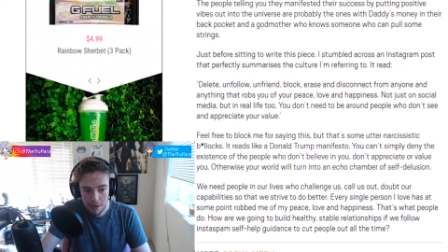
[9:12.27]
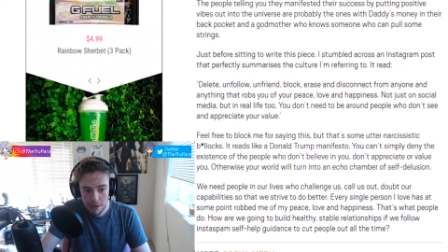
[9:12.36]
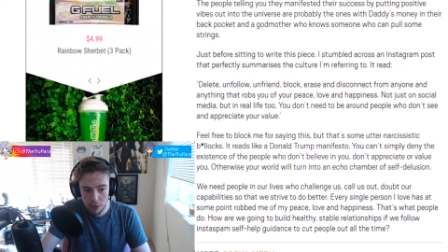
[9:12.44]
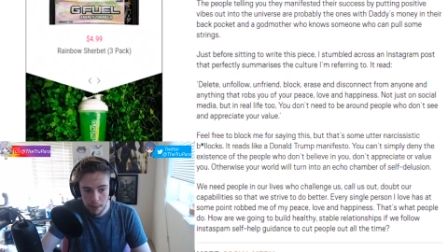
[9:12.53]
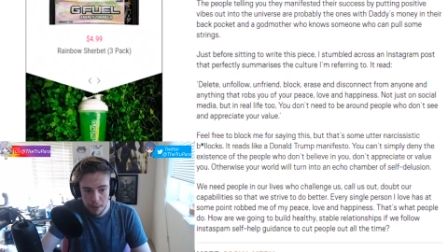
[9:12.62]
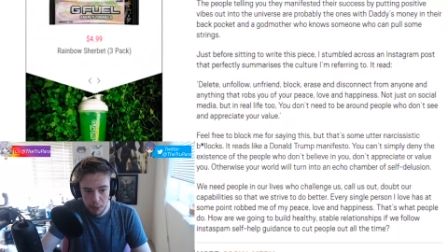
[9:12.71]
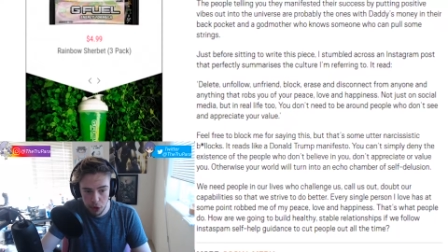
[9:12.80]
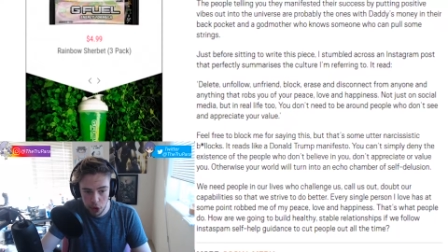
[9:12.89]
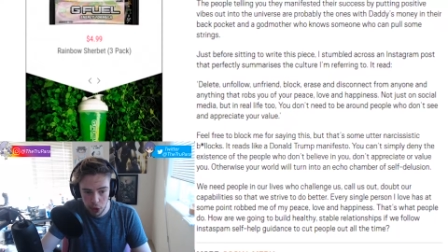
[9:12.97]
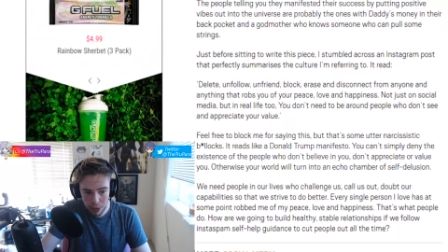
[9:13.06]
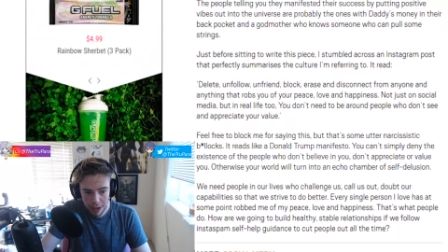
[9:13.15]
That's what people
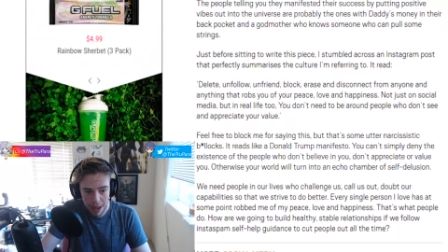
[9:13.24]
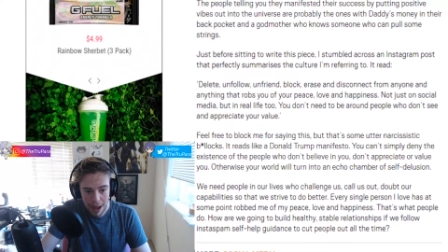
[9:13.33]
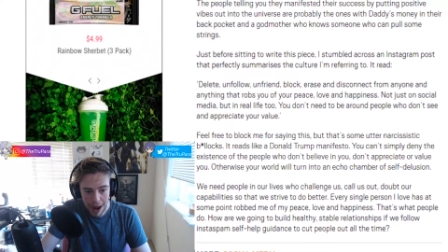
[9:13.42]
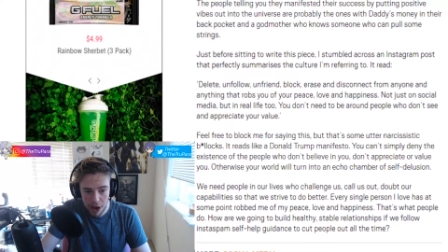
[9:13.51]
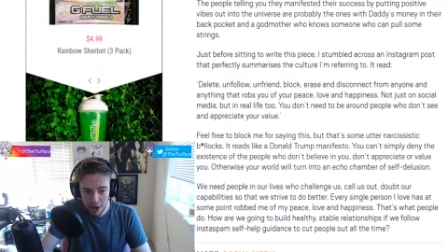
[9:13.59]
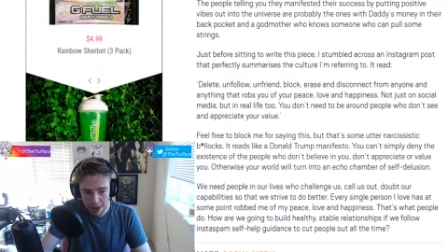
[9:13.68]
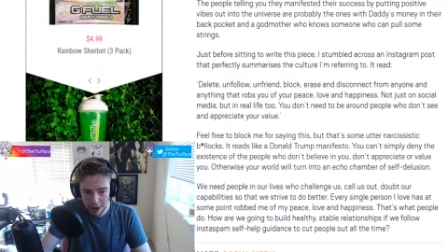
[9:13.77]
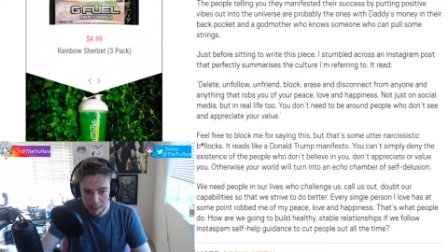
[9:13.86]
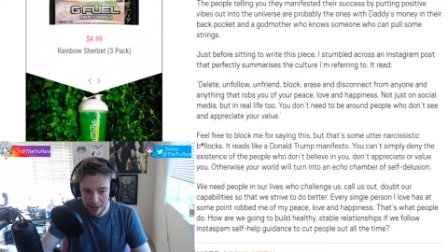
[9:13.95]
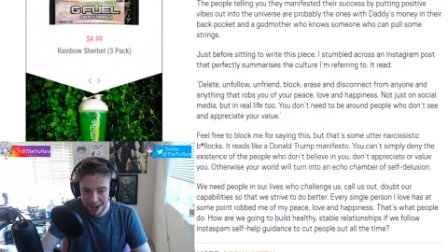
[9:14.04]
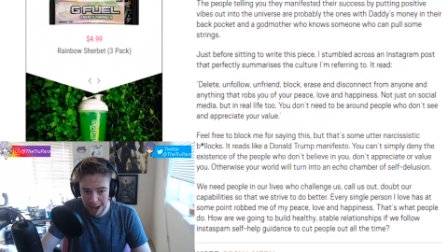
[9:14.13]
do. How are you going
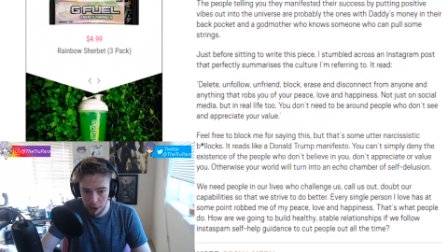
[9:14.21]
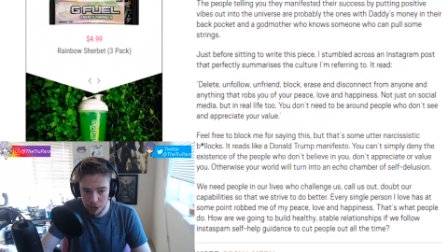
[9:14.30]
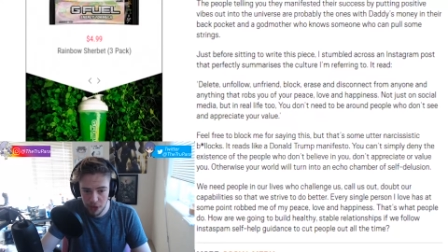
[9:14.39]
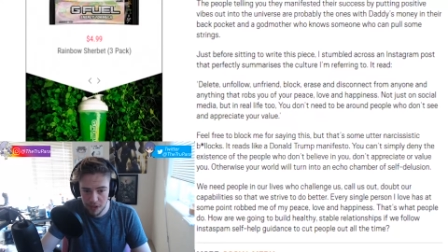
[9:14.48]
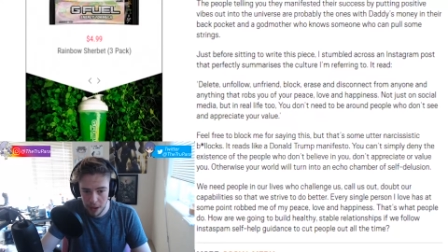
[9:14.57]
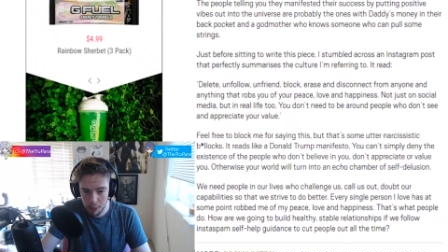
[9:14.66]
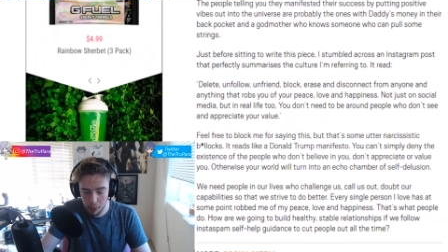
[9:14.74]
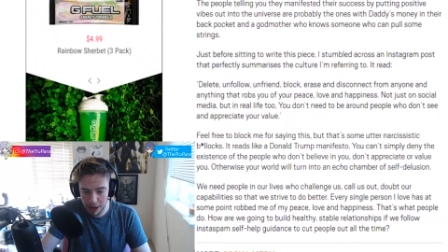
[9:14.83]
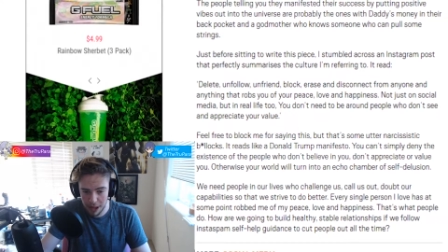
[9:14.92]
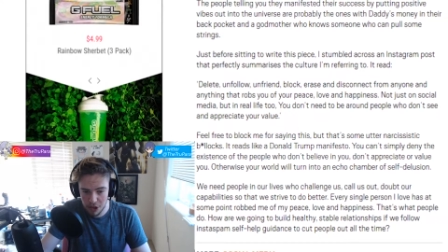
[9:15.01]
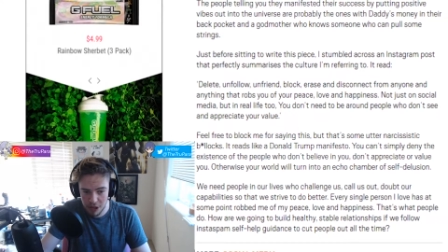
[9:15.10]
to build healthy, stable
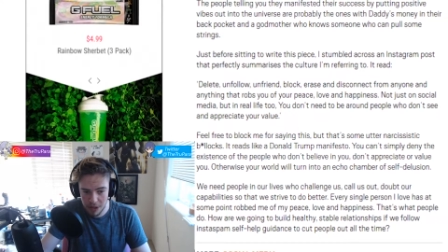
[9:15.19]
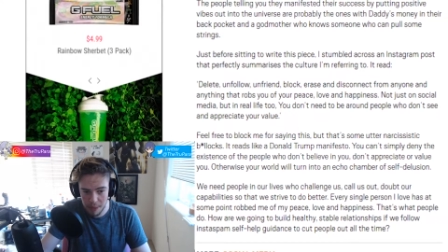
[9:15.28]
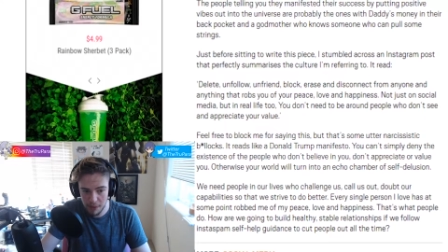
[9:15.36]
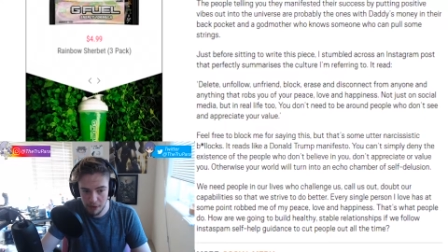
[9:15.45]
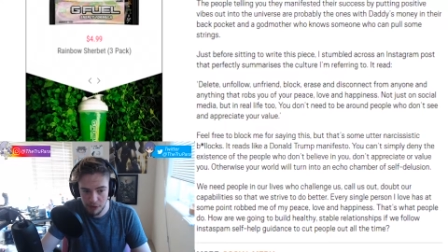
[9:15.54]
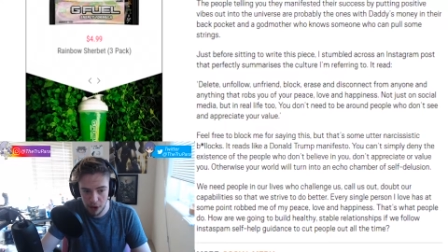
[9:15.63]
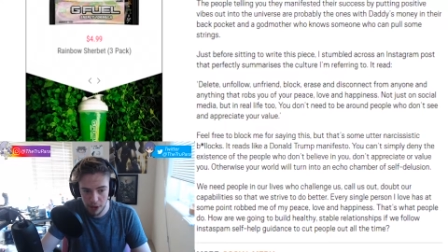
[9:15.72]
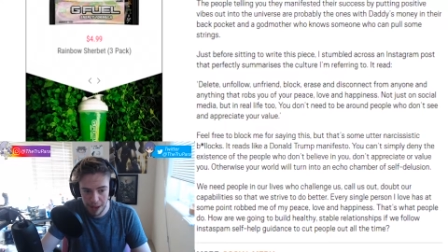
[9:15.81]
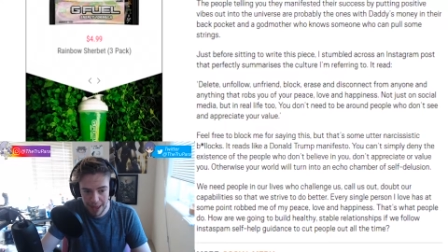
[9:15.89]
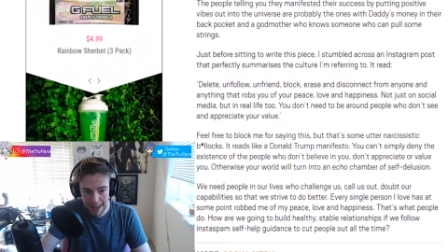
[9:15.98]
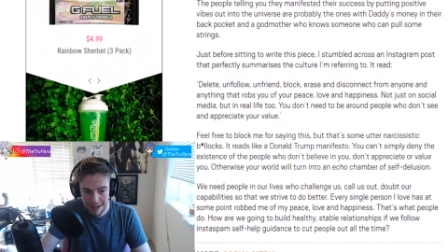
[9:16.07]
relationships if you follow
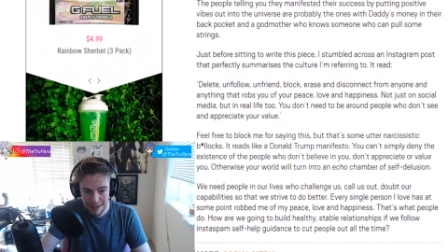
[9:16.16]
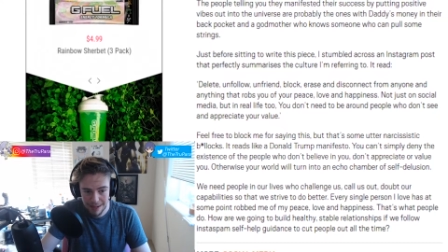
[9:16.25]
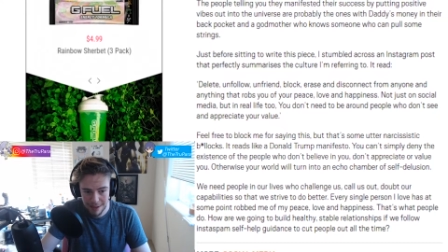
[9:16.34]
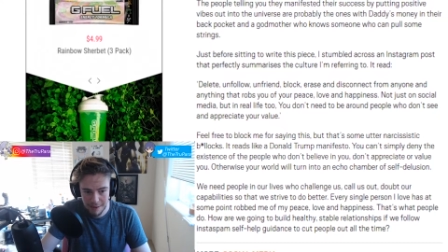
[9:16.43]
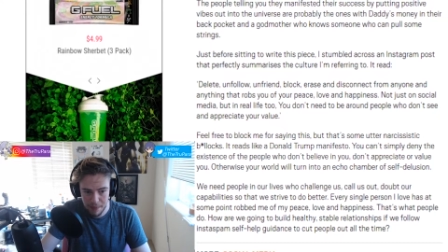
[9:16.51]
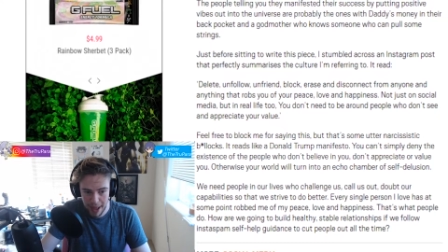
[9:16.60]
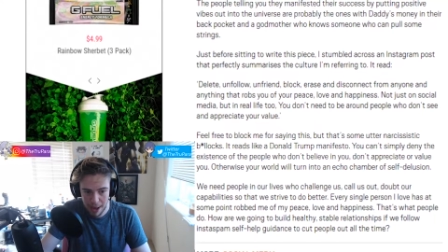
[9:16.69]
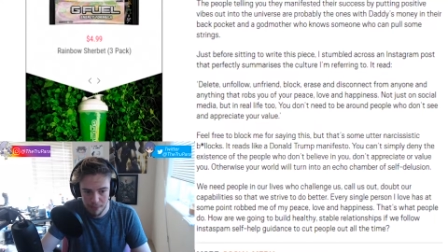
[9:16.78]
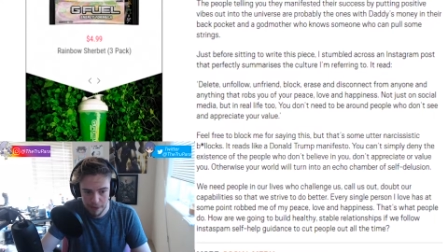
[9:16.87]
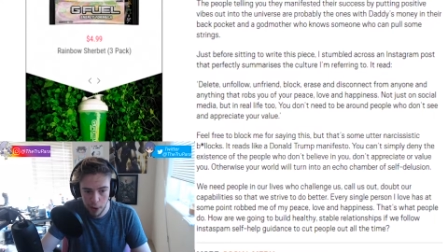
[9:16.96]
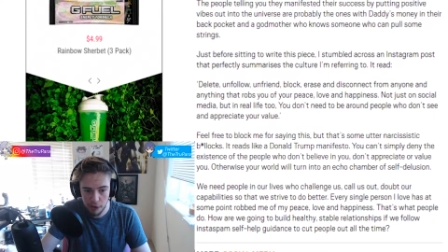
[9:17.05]

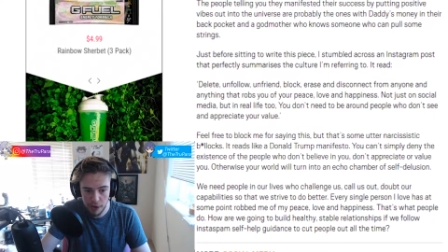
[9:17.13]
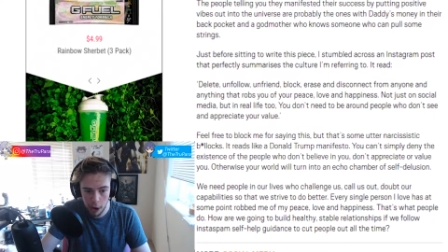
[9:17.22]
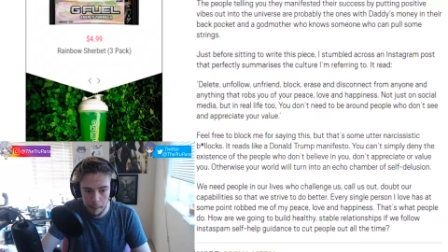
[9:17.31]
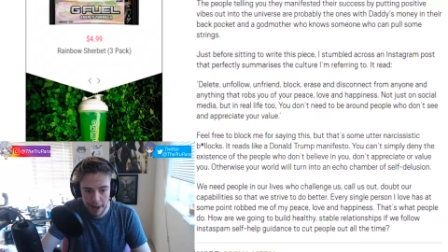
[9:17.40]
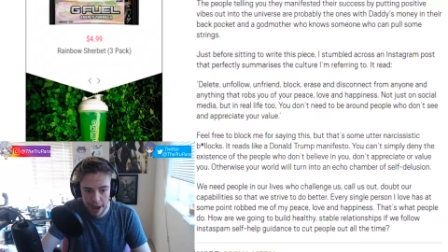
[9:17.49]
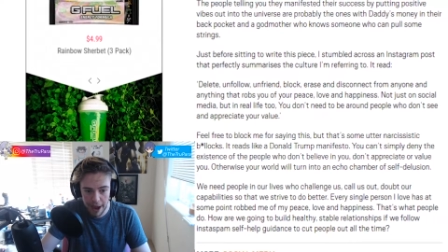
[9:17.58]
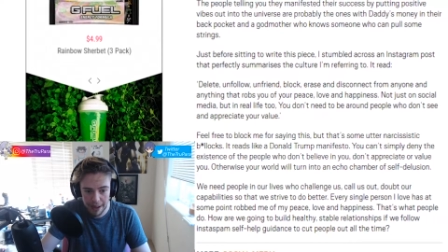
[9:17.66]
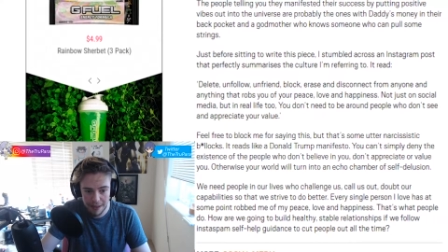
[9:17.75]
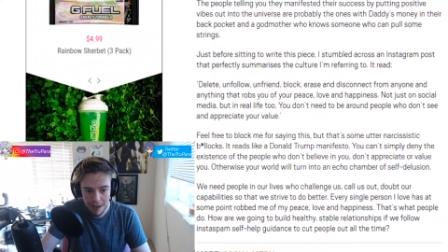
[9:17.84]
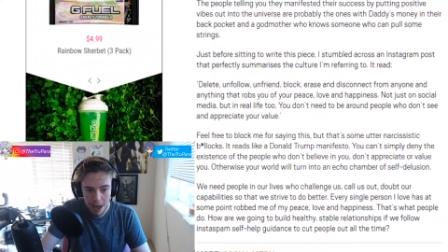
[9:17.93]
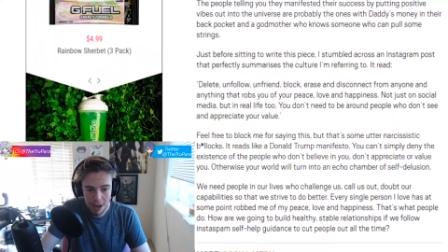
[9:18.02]
insta-spam, self-help
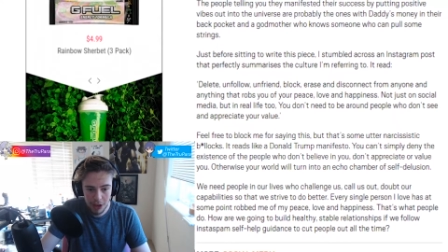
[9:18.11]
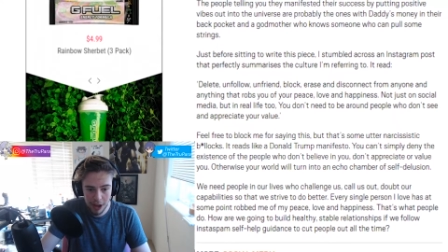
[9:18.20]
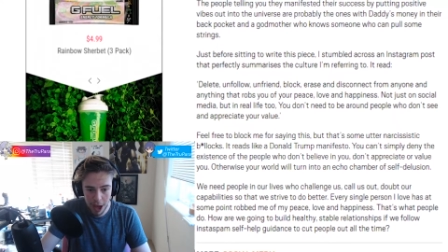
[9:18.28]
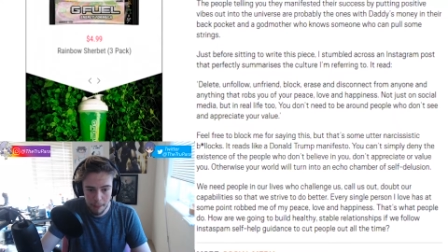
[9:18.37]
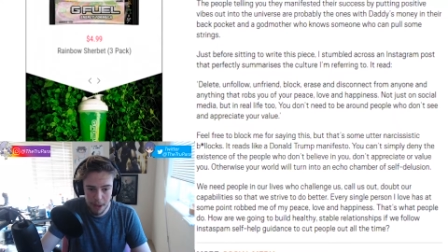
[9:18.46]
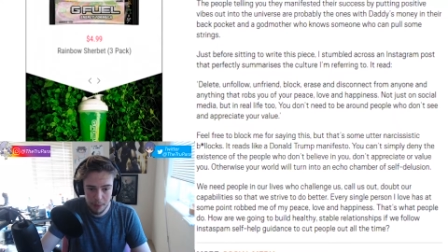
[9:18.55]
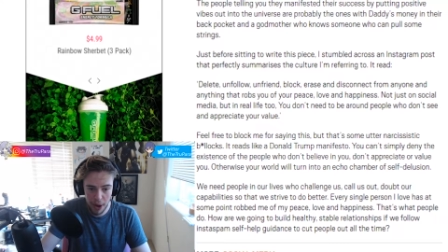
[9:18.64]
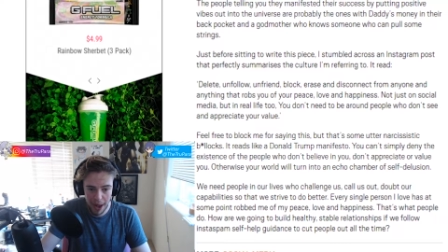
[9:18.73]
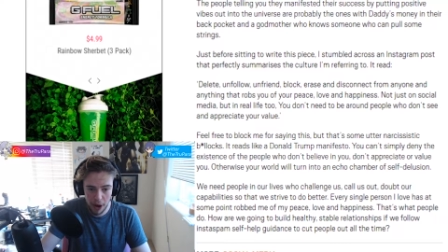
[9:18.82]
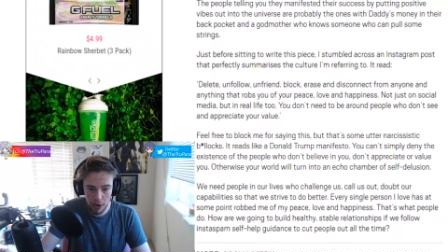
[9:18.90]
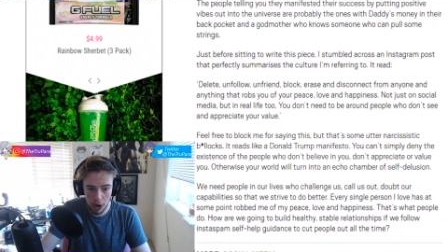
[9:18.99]
guides to cut people
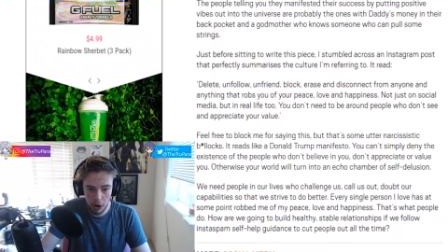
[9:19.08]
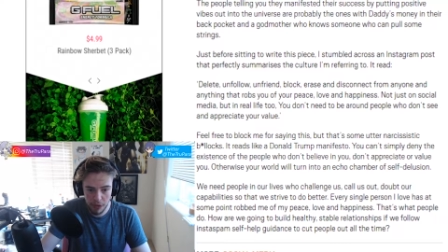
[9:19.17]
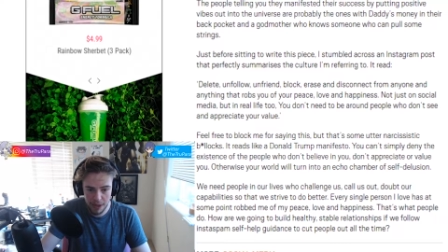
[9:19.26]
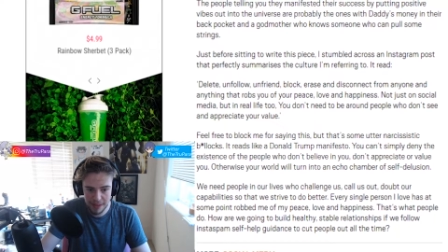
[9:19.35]
out all the